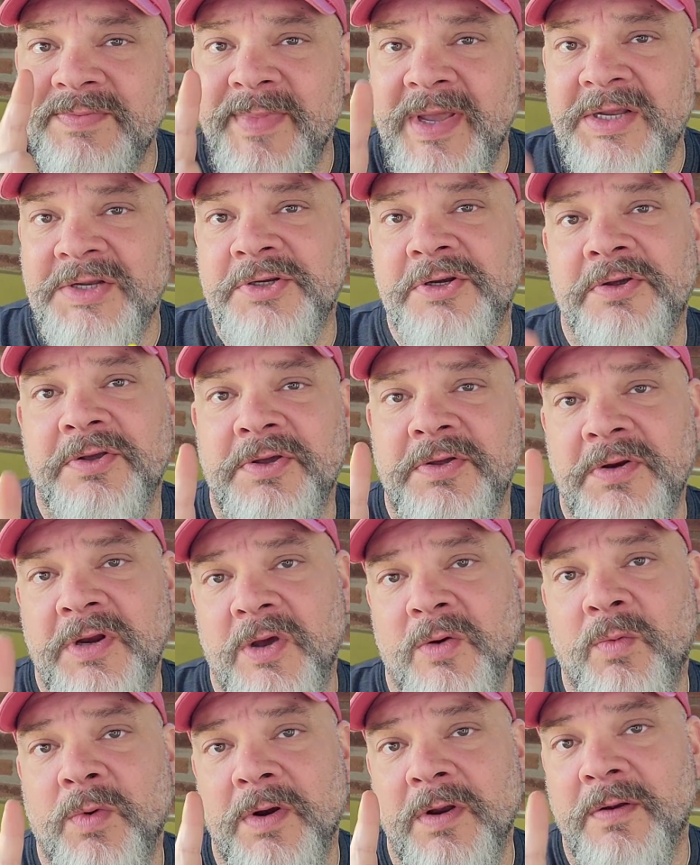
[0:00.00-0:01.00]
make sure you
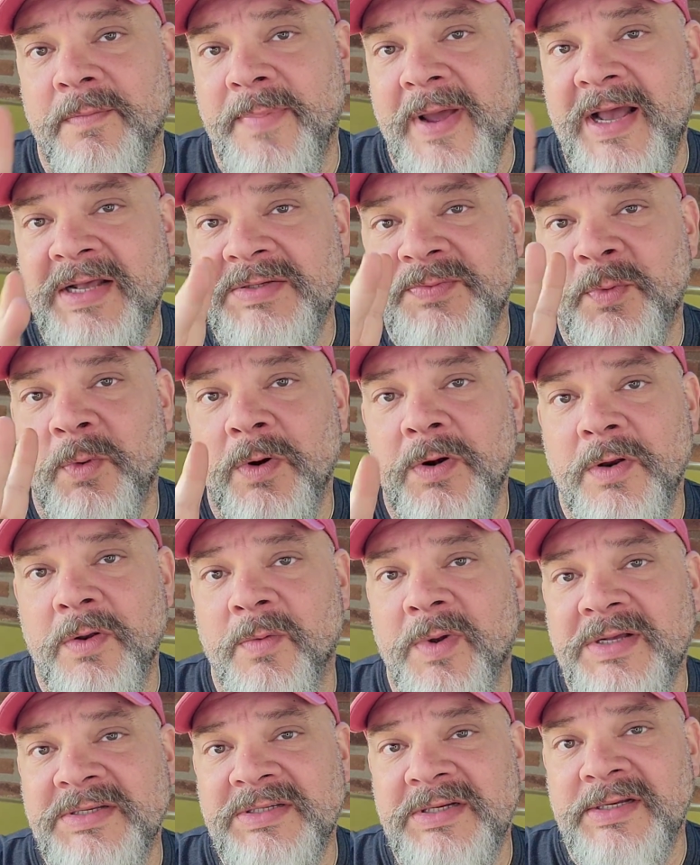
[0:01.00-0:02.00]
know where your passport, your
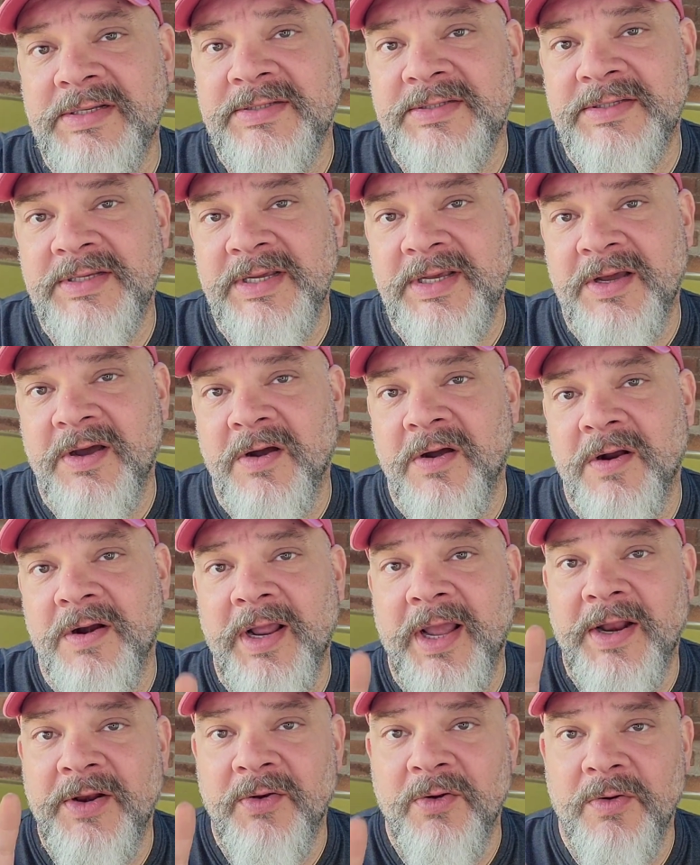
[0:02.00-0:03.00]
residency card,
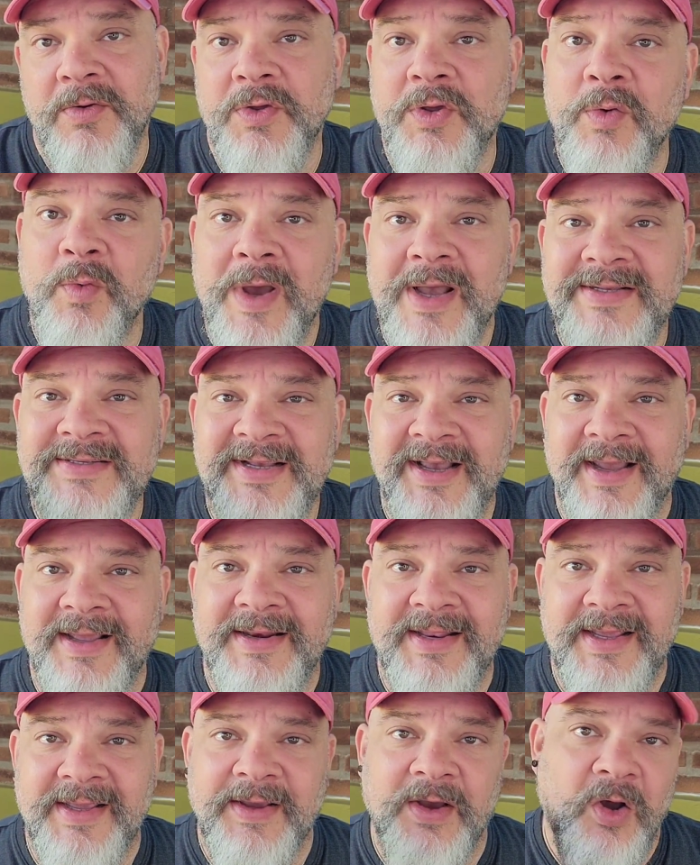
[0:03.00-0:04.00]
and your U.S.
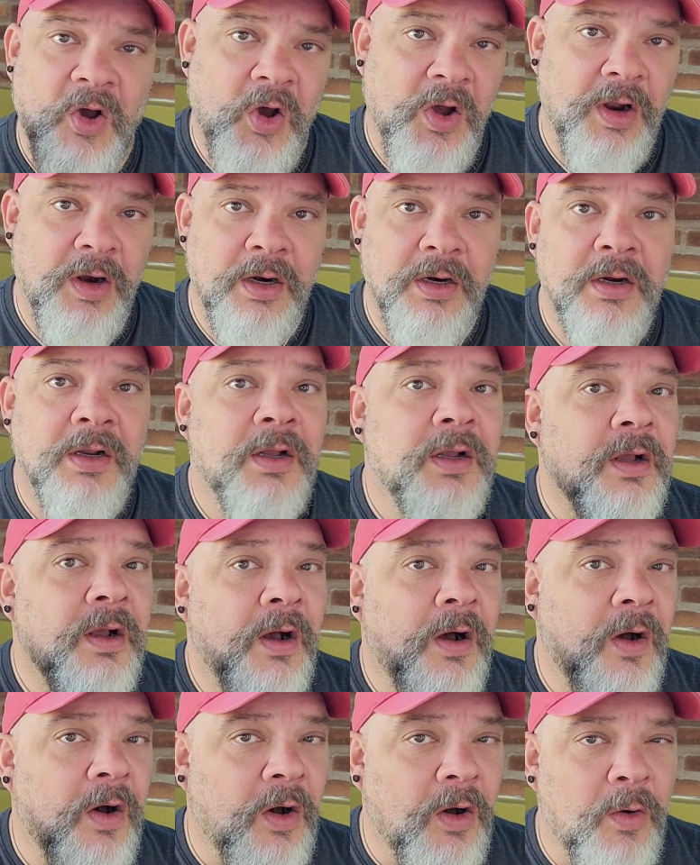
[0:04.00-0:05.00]
ID are.
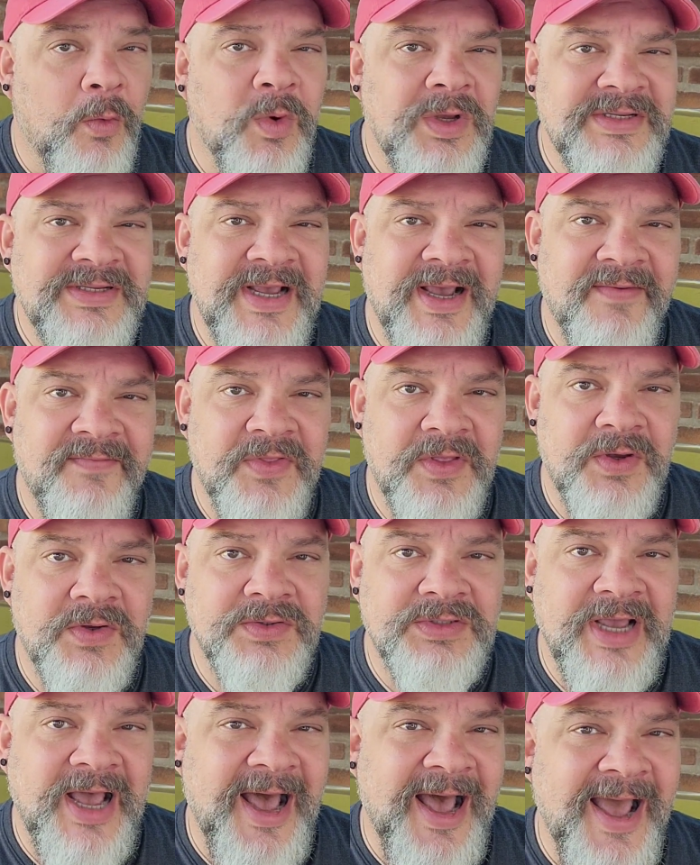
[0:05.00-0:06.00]
Always have
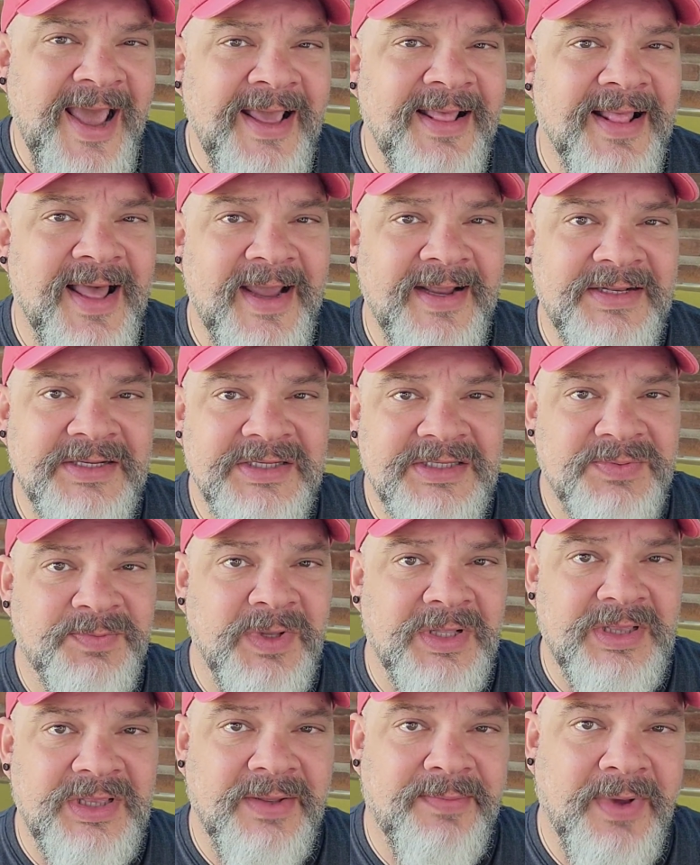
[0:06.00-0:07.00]
those. I like to
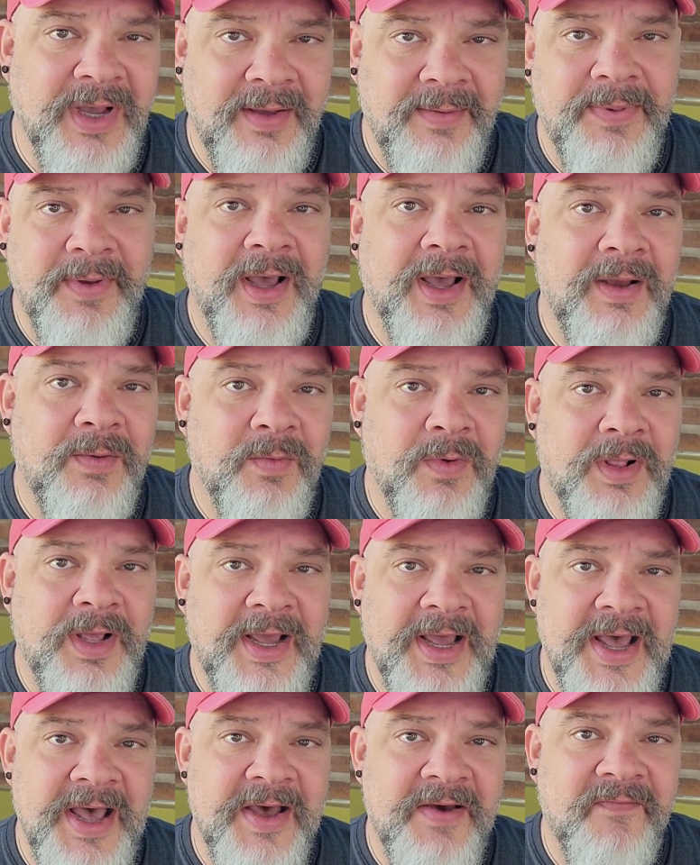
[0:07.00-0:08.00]
split them up. I will
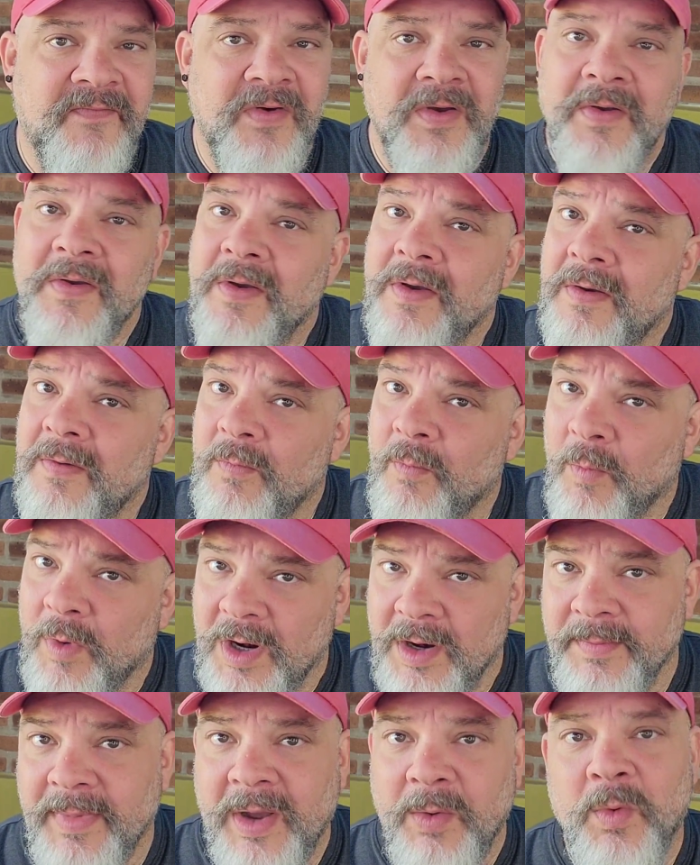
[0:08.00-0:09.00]
have
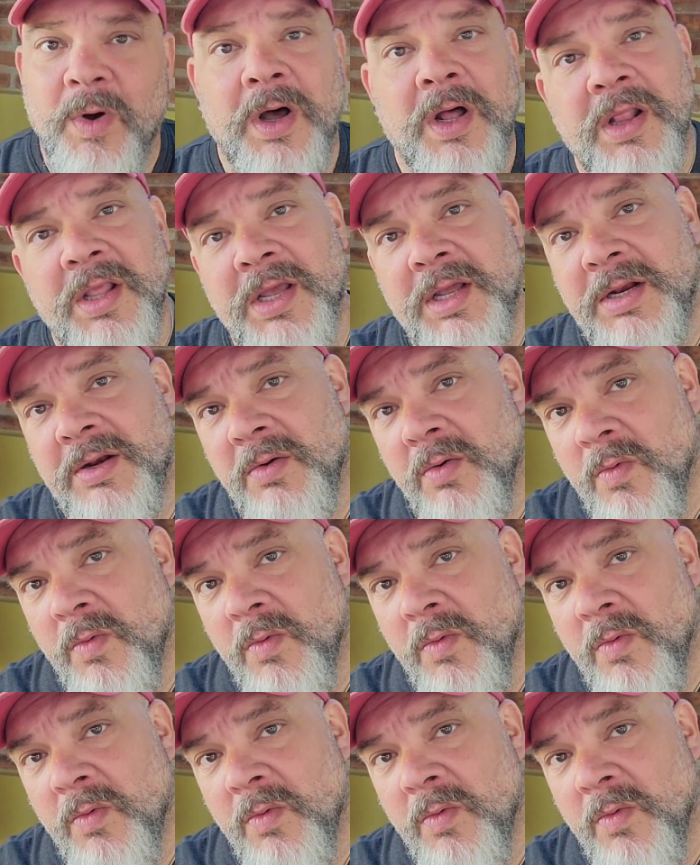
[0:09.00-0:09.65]
one in my wallet,